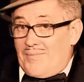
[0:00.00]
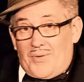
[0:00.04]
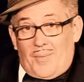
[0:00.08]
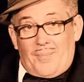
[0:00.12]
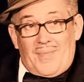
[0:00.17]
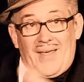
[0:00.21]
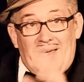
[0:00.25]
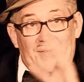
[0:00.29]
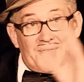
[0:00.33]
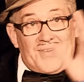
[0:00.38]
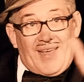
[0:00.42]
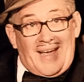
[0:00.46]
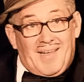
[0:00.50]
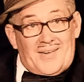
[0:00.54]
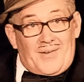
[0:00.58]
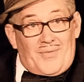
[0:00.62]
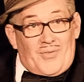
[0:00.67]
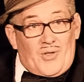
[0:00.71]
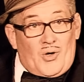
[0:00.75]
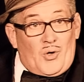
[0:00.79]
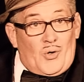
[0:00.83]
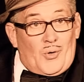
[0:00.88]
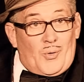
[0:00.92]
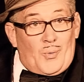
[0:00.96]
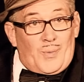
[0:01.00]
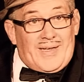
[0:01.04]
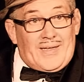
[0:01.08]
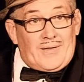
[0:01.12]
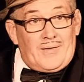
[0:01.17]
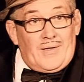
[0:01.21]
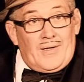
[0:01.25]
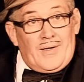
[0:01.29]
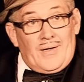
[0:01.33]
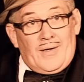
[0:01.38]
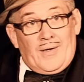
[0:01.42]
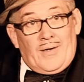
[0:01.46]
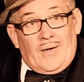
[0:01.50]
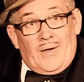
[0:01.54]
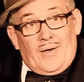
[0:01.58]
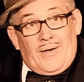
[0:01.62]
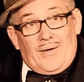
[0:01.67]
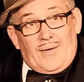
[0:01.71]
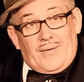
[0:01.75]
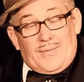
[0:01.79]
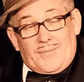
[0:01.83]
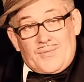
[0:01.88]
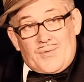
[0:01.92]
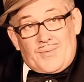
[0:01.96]
from that side of the colour wheel.
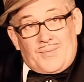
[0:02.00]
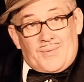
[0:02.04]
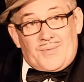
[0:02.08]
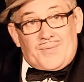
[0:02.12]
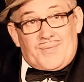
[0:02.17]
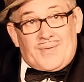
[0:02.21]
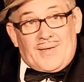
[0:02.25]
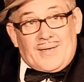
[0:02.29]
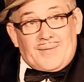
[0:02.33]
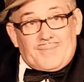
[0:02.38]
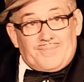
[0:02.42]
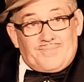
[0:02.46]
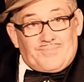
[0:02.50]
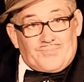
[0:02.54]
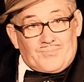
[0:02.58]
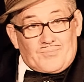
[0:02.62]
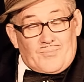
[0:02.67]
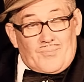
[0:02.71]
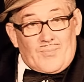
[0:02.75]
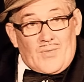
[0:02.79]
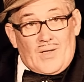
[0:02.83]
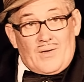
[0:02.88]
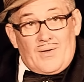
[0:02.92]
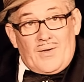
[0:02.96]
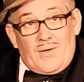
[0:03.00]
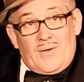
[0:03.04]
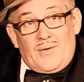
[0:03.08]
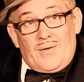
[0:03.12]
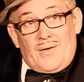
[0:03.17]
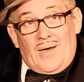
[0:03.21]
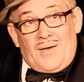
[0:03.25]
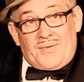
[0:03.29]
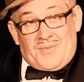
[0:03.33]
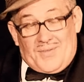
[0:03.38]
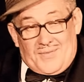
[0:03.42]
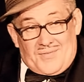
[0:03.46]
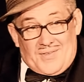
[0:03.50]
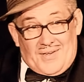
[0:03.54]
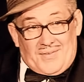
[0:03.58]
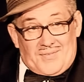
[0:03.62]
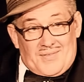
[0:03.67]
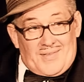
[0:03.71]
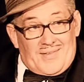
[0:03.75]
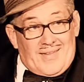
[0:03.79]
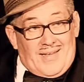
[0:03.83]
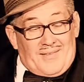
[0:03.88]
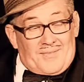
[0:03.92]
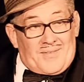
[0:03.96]
So I was thinking, I
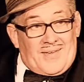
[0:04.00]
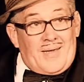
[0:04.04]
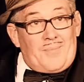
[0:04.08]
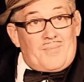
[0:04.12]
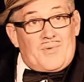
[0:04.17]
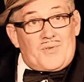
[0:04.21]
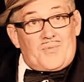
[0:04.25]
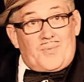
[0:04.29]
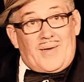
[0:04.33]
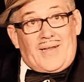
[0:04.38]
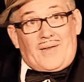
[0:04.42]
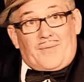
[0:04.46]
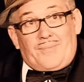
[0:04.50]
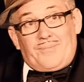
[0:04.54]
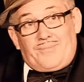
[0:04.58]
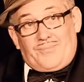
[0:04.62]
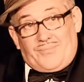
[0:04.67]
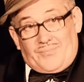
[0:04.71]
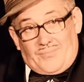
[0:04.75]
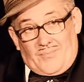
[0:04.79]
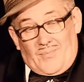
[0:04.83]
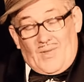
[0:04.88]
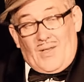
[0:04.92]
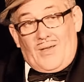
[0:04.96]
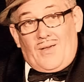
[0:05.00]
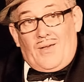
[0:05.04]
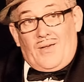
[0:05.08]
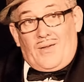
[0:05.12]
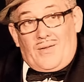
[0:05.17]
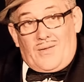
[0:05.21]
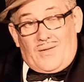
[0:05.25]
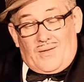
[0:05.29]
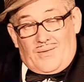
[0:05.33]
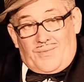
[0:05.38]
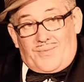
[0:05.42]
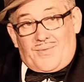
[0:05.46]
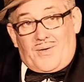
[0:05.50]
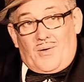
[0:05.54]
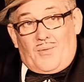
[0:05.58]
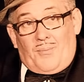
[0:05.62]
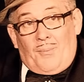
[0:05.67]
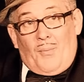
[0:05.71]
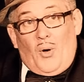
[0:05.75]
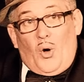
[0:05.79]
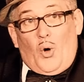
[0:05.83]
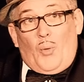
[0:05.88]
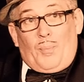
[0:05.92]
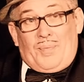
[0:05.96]
suggested that to him as well. I've got
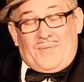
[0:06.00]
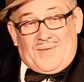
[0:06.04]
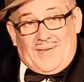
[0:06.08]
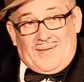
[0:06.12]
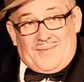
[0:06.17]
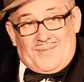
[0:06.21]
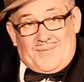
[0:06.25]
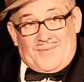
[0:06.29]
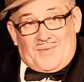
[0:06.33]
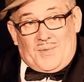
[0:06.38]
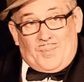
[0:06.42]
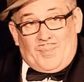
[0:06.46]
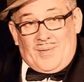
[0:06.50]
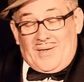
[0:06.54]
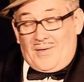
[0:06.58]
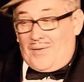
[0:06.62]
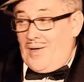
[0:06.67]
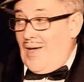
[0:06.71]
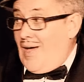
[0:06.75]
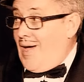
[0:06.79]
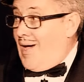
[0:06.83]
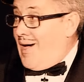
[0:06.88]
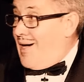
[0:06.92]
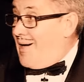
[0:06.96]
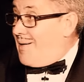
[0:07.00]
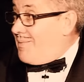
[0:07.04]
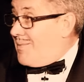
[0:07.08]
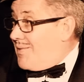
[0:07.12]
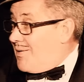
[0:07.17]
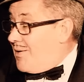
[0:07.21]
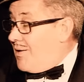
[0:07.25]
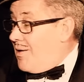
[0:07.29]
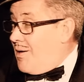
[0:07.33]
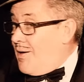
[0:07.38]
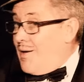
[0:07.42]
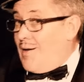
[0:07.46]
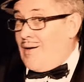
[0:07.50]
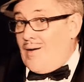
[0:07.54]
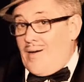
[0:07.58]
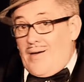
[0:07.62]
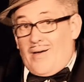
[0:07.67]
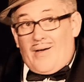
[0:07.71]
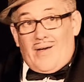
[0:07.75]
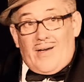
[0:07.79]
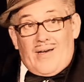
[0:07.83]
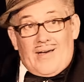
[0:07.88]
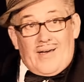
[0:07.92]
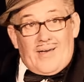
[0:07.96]
more potatoes to peel.
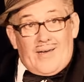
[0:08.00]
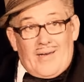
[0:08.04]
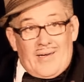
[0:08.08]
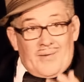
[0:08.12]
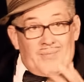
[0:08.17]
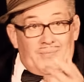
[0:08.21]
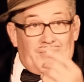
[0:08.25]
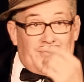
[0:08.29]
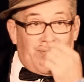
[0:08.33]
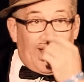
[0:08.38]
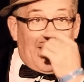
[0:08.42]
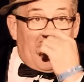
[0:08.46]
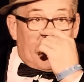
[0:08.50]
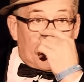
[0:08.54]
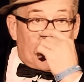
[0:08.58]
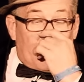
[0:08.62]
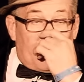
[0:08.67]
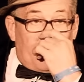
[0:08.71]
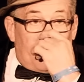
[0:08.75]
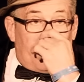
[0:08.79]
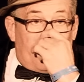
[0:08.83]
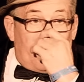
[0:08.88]
In fact,